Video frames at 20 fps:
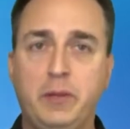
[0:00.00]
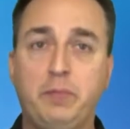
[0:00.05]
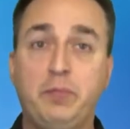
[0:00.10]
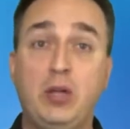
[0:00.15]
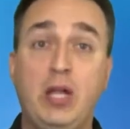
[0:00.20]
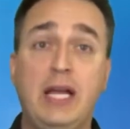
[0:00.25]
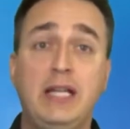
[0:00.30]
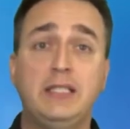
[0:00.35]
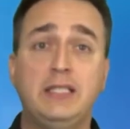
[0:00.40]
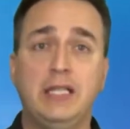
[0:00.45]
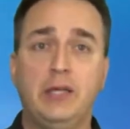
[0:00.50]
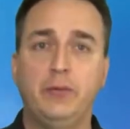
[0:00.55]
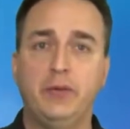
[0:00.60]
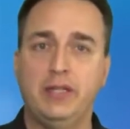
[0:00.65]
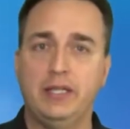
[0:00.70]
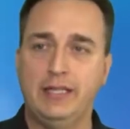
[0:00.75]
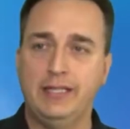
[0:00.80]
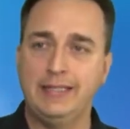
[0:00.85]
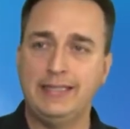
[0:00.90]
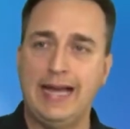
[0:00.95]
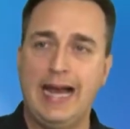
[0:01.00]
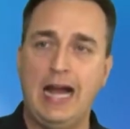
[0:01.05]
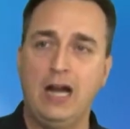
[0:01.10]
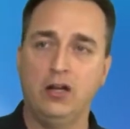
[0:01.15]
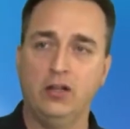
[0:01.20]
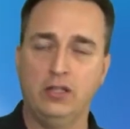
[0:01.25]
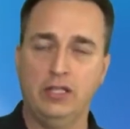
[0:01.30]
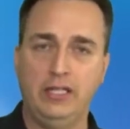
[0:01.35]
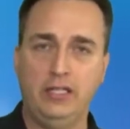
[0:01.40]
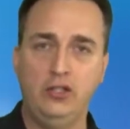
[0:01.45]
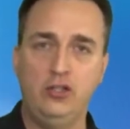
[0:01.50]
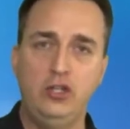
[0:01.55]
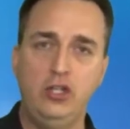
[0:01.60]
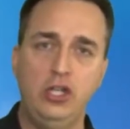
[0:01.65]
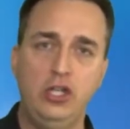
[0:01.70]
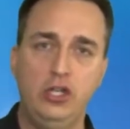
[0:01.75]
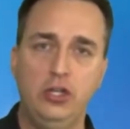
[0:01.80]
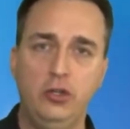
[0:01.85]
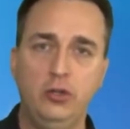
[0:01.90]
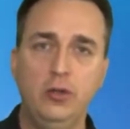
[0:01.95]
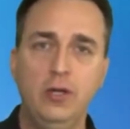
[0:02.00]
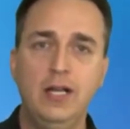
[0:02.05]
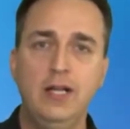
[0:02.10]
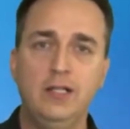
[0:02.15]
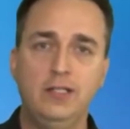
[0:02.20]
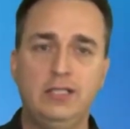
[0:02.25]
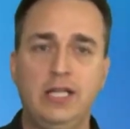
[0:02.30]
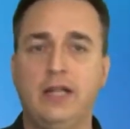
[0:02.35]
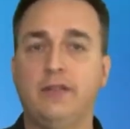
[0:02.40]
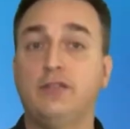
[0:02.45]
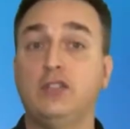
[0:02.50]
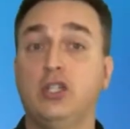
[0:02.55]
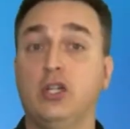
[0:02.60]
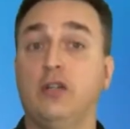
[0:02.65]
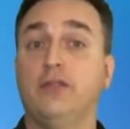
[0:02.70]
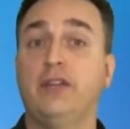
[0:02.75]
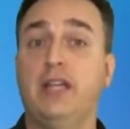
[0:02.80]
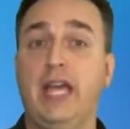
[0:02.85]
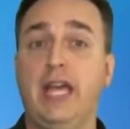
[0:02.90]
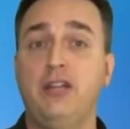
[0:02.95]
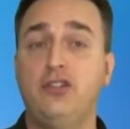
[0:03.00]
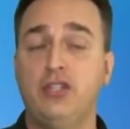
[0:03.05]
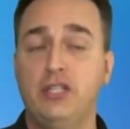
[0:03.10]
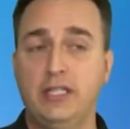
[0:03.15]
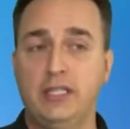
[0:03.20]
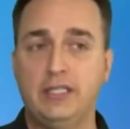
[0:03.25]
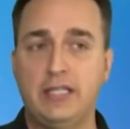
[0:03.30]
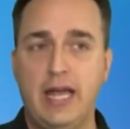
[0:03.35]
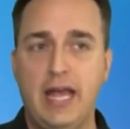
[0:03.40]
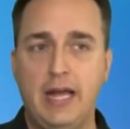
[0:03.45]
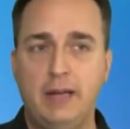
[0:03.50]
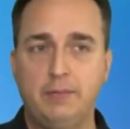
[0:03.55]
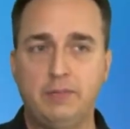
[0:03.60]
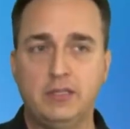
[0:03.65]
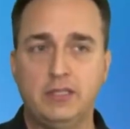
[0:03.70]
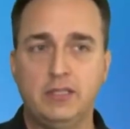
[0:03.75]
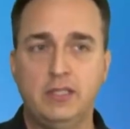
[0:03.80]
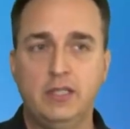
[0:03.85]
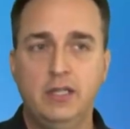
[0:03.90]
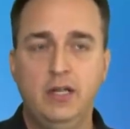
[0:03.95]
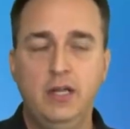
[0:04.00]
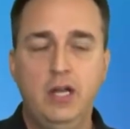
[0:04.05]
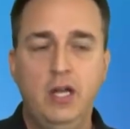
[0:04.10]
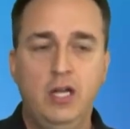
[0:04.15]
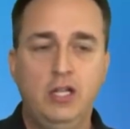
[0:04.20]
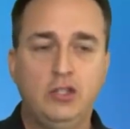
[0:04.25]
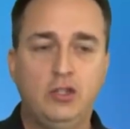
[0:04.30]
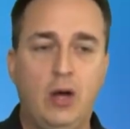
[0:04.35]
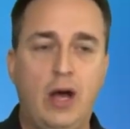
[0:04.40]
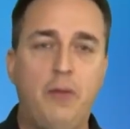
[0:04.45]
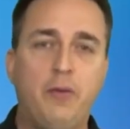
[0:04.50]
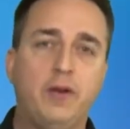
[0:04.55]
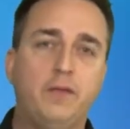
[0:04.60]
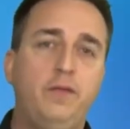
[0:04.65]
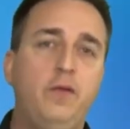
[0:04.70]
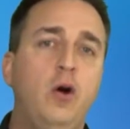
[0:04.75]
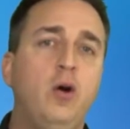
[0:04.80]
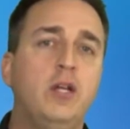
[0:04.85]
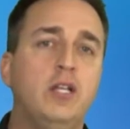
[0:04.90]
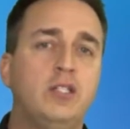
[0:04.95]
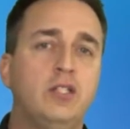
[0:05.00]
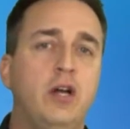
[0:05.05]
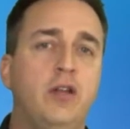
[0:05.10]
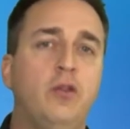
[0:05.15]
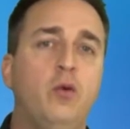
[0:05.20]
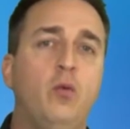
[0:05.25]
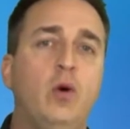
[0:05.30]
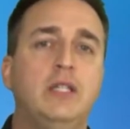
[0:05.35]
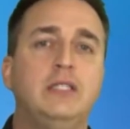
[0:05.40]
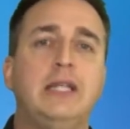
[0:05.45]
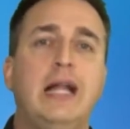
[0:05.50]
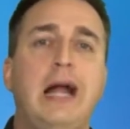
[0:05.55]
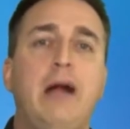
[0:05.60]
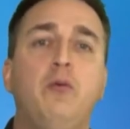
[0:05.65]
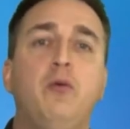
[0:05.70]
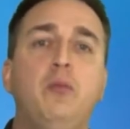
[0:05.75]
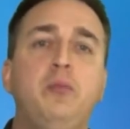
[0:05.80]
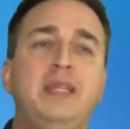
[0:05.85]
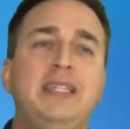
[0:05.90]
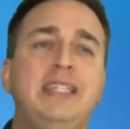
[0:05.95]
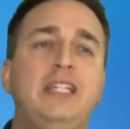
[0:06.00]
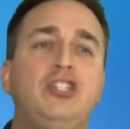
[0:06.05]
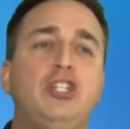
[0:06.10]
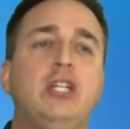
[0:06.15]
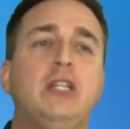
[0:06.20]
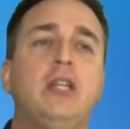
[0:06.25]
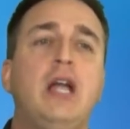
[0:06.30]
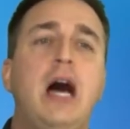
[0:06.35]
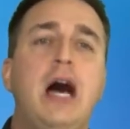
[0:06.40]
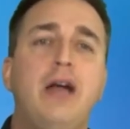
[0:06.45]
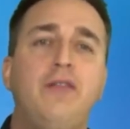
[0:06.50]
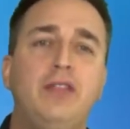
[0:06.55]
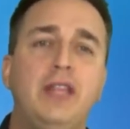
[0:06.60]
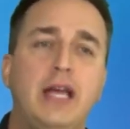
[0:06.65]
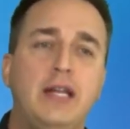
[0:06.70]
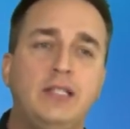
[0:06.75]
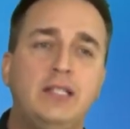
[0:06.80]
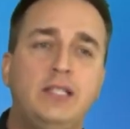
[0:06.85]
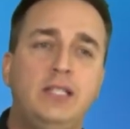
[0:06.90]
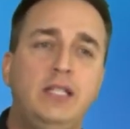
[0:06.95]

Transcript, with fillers: replacing it with an entirely new set of certification exams. So I want to focus on the ones that I will be teaching live, and that is